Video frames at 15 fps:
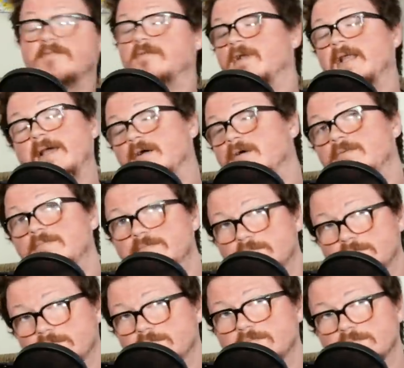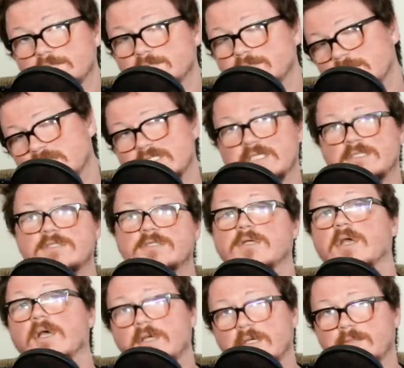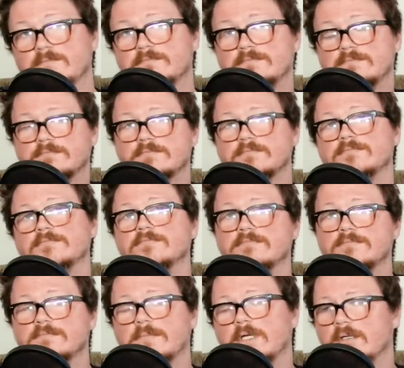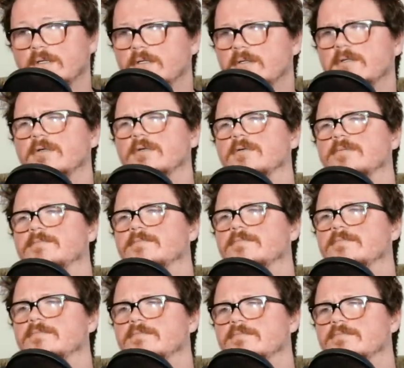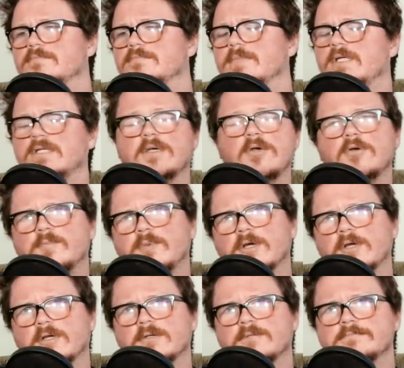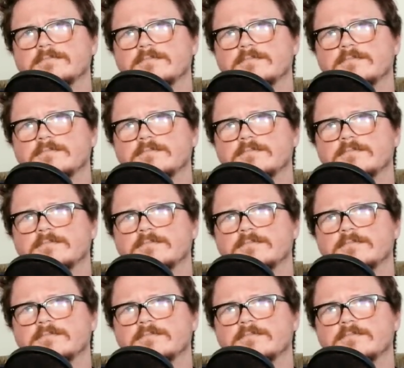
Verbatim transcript: For now, let's get to Chicago, or er, uh, Oak Park,